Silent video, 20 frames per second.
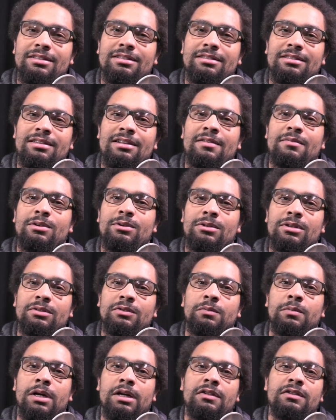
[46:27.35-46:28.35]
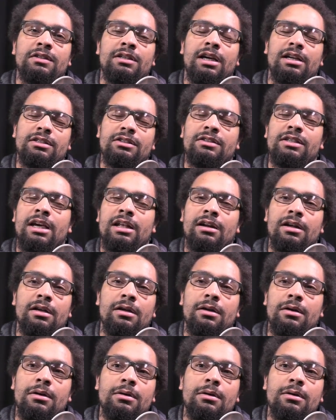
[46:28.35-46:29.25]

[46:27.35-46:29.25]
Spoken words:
It's gonna be real spicy. I just gotta